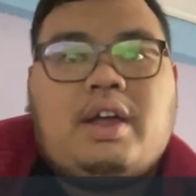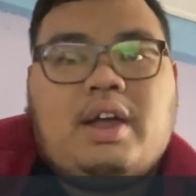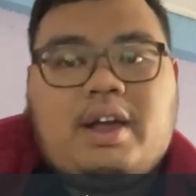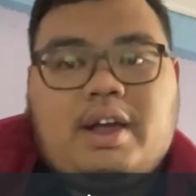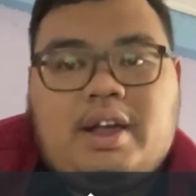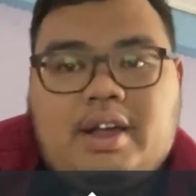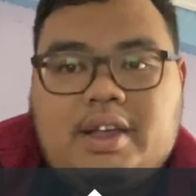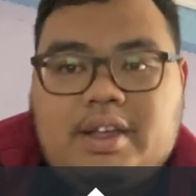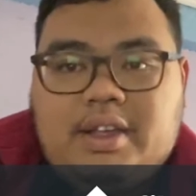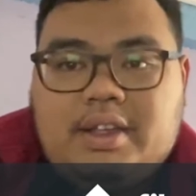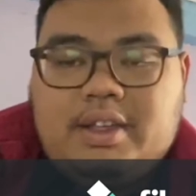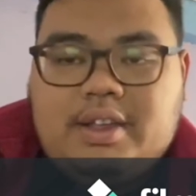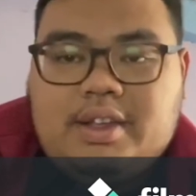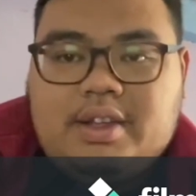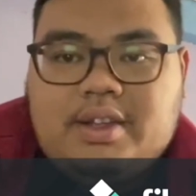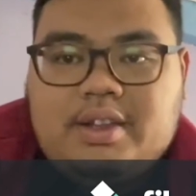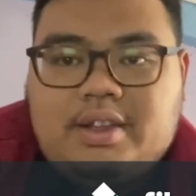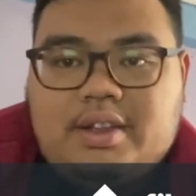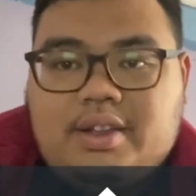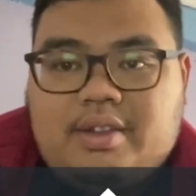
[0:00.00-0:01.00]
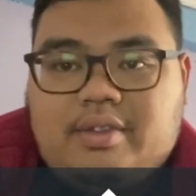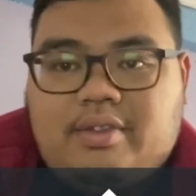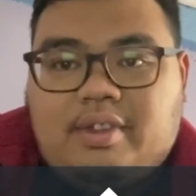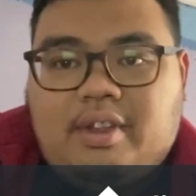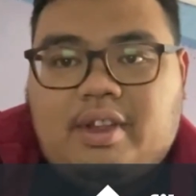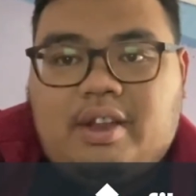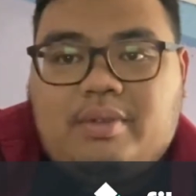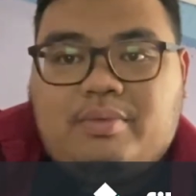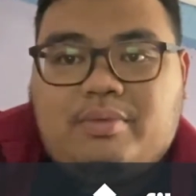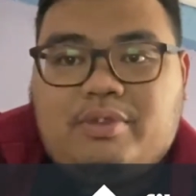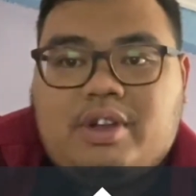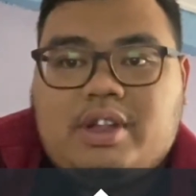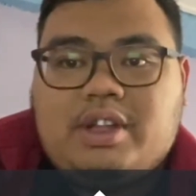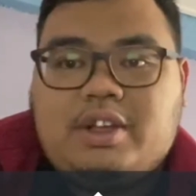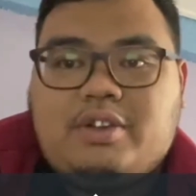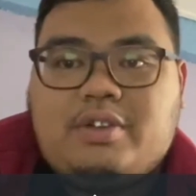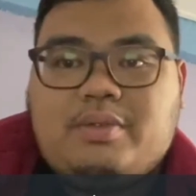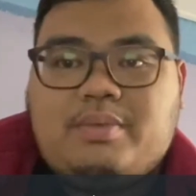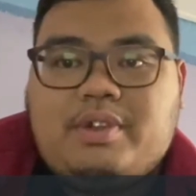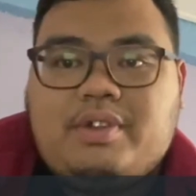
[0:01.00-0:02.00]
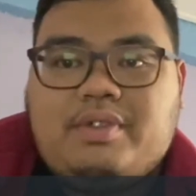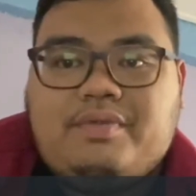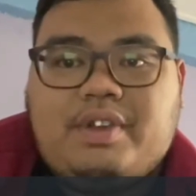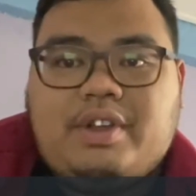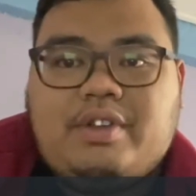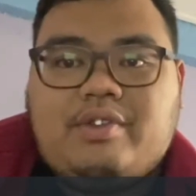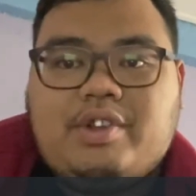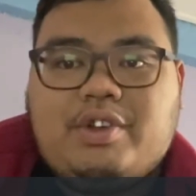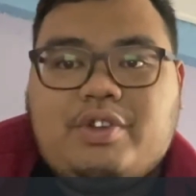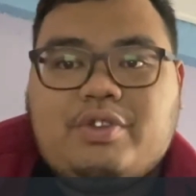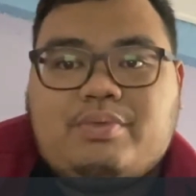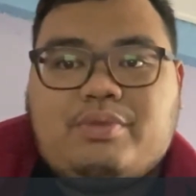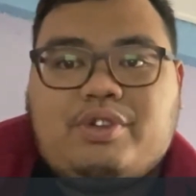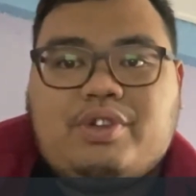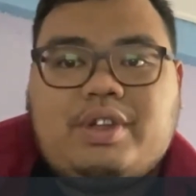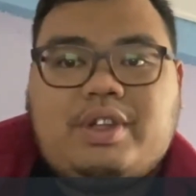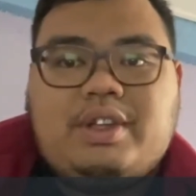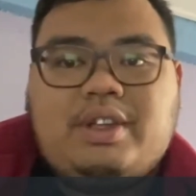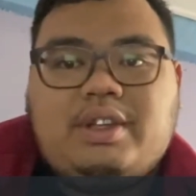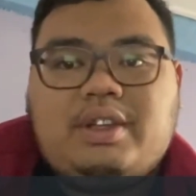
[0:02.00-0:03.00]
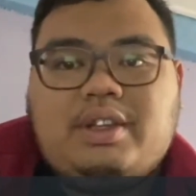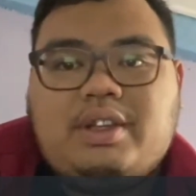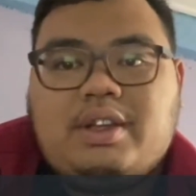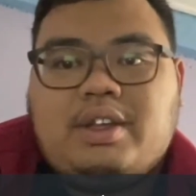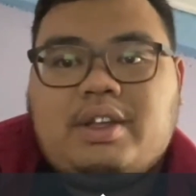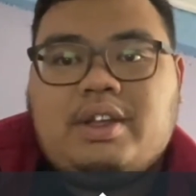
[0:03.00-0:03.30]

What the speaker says: Hi and Assalamualaikum and very good morning.